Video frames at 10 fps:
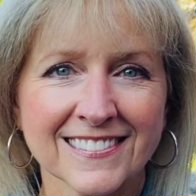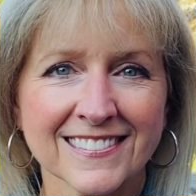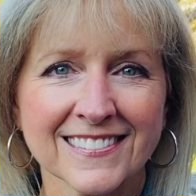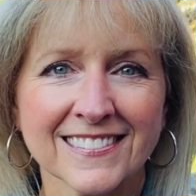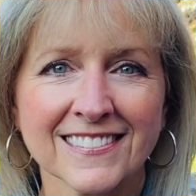
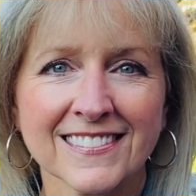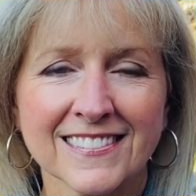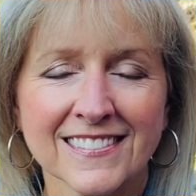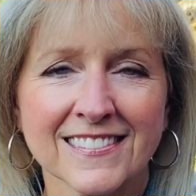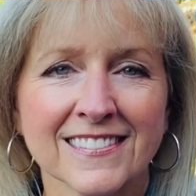
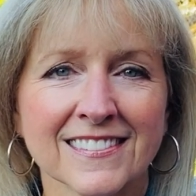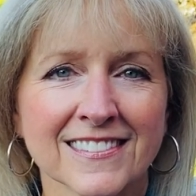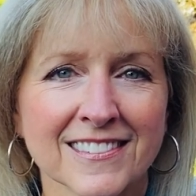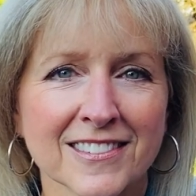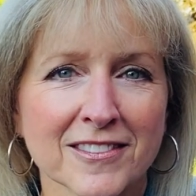
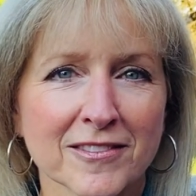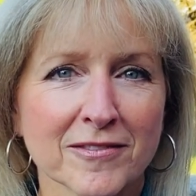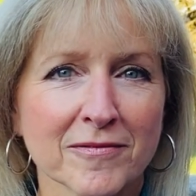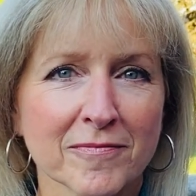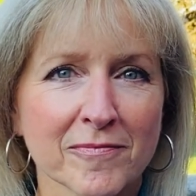
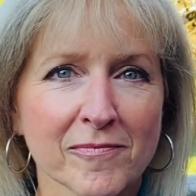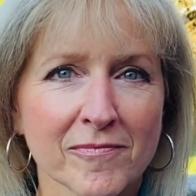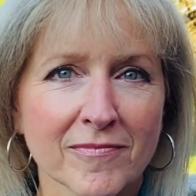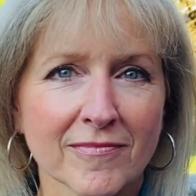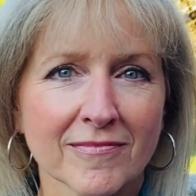
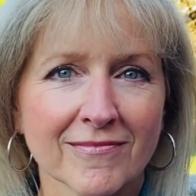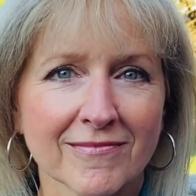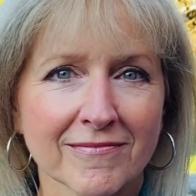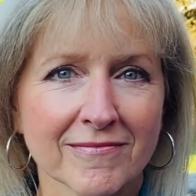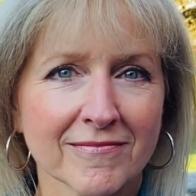
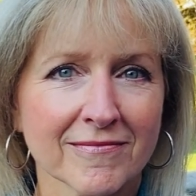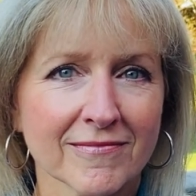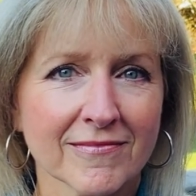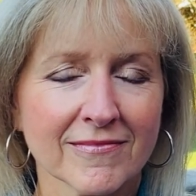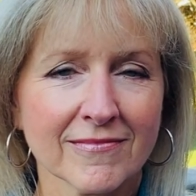
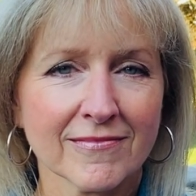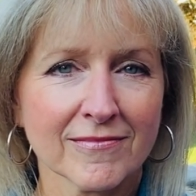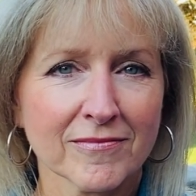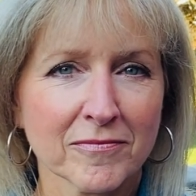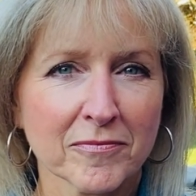
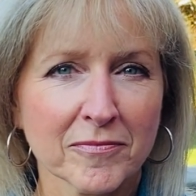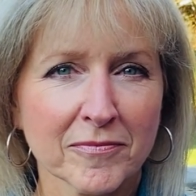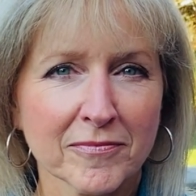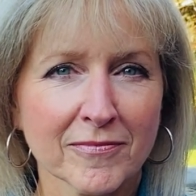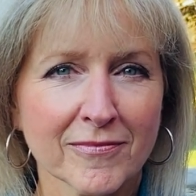
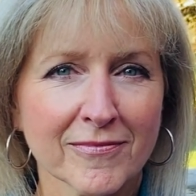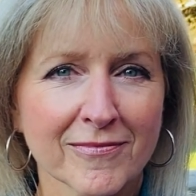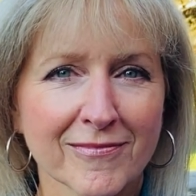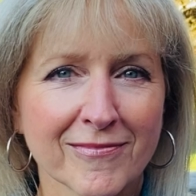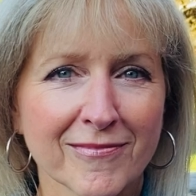
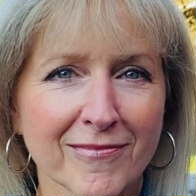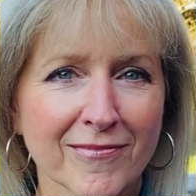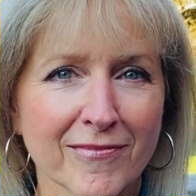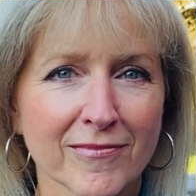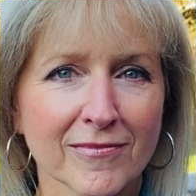
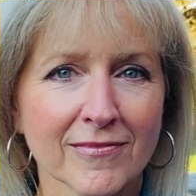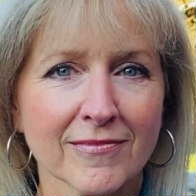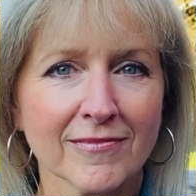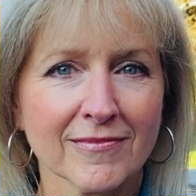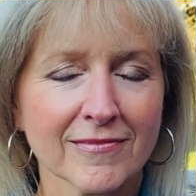
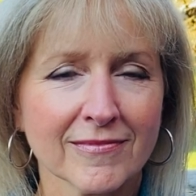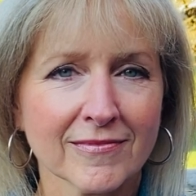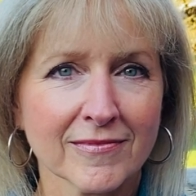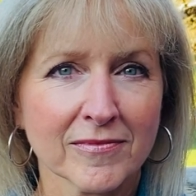The person shown says nothing.